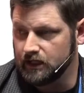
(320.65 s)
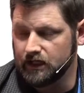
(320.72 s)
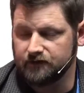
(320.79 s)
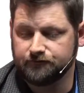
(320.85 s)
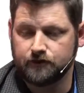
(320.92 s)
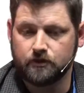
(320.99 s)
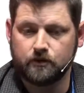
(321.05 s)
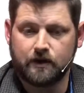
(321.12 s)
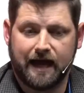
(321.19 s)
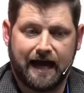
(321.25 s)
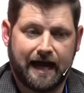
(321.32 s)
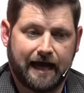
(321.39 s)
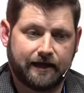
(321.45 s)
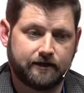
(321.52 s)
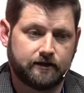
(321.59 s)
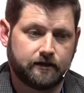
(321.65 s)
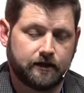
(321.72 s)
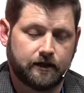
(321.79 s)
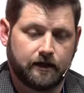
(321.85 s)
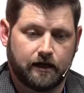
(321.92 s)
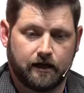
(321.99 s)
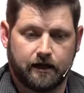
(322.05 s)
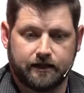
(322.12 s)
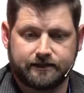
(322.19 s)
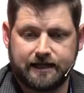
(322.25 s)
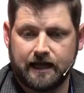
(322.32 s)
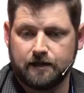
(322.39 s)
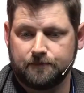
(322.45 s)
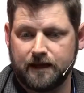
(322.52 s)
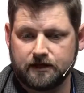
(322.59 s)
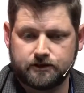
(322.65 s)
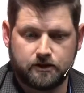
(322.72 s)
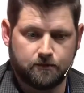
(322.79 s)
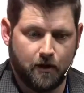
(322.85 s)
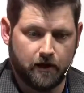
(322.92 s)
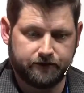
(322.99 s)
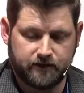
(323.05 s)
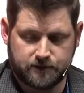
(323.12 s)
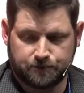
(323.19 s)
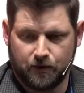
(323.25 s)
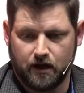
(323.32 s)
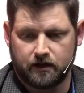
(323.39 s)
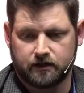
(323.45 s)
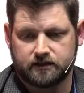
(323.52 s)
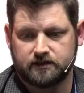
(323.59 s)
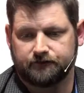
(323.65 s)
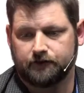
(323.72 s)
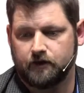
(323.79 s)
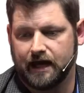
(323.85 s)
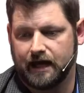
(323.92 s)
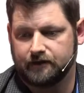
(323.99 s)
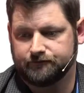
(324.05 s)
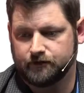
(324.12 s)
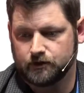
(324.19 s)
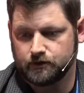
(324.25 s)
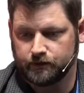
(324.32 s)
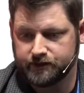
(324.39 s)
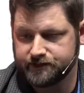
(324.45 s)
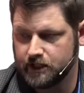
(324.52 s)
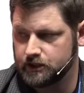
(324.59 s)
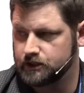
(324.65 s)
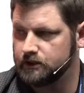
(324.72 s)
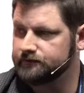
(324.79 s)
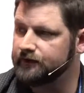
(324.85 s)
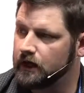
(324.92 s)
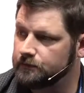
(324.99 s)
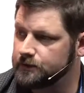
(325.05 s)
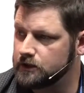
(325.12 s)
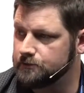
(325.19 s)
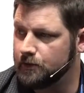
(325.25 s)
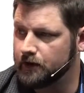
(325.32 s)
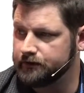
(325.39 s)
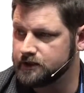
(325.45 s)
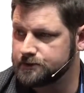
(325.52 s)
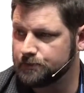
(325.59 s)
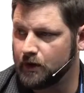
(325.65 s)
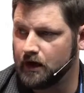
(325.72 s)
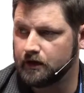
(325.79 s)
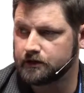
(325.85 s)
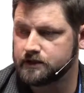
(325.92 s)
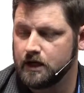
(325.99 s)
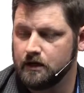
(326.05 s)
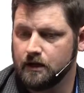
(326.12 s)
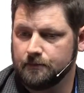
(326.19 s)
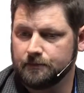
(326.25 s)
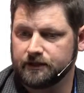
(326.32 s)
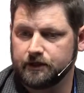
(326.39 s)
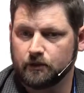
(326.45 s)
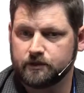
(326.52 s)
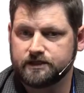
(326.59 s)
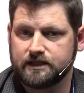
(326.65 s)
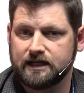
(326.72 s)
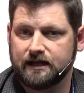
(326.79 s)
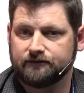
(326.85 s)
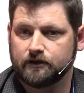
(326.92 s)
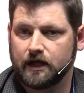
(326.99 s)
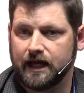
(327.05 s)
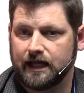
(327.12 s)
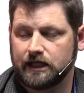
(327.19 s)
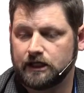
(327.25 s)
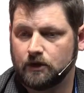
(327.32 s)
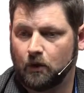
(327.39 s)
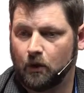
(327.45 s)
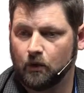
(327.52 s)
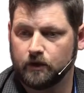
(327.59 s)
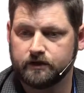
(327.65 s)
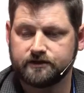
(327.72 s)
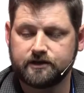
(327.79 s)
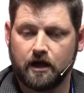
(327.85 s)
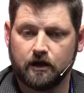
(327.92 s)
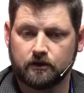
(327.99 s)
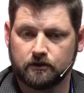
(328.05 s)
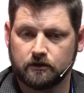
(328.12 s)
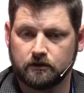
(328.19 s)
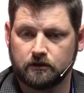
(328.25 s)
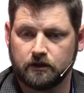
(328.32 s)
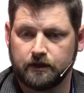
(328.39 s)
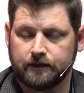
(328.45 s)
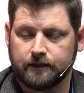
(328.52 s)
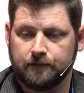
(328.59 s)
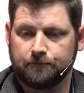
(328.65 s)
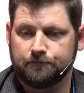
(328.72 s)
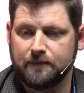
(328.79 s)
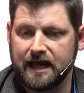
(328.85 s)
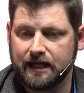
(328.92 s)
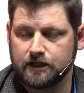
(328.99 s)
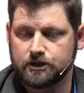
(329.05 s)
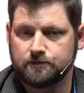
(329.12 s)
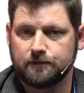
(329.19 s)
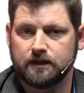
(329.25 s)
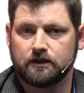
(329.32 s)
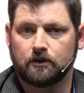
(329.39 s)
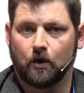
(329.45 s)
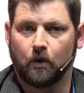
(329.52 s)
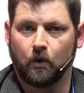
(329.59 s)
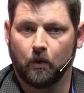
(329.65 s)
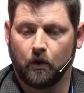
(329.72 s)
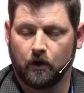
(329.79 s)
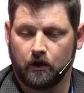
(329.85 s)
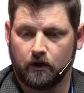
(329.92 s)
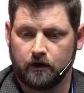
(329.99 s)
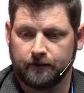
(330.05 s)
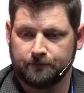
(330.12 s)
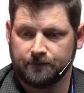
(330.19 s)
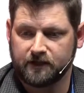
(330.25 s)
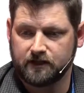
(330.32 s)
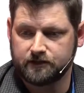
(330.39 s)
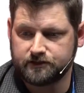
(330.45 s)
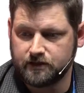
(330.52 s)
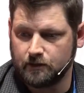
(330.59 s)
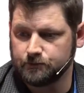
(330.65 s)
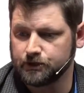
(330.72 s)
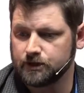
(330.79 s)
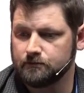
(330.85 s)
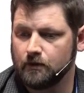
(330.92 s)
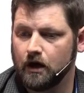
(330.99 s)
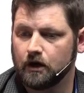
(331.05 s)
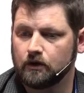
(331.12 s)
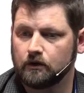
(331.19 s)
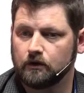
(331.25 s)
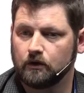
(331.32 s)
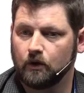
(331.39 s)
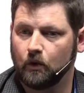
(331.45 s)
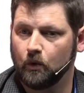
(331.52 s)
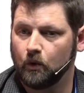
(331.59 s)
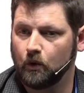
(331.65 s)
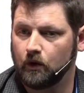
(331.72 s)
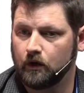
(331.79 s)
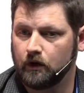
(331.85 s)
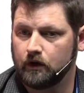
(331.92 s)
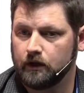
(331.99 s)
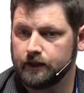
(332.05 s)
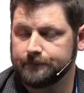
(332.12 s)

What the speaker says: If you had a database, you bought this product. If you had a virtualization environment, you bought this product. But there was never any horizontal management or consumption model or